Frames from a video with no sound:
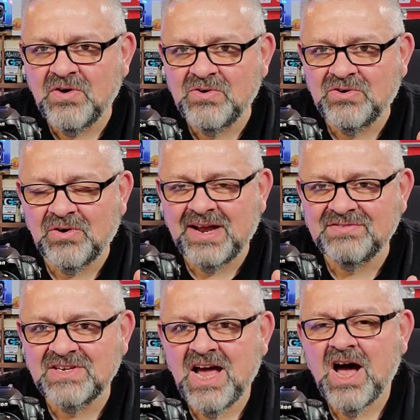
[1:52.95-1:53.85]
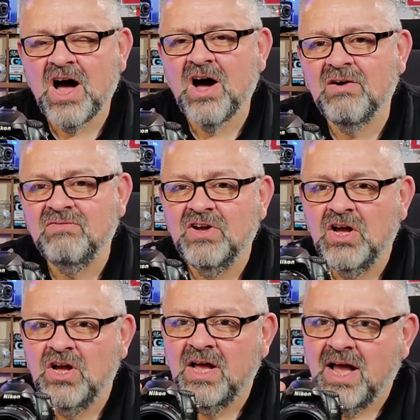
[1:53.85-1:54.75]
photographs of
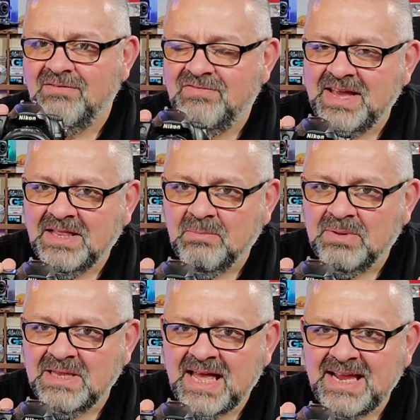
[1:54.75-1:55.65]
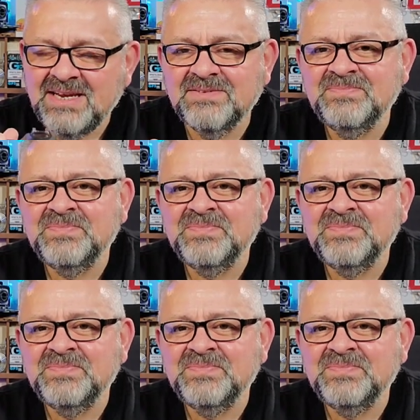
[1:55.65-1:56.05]
available light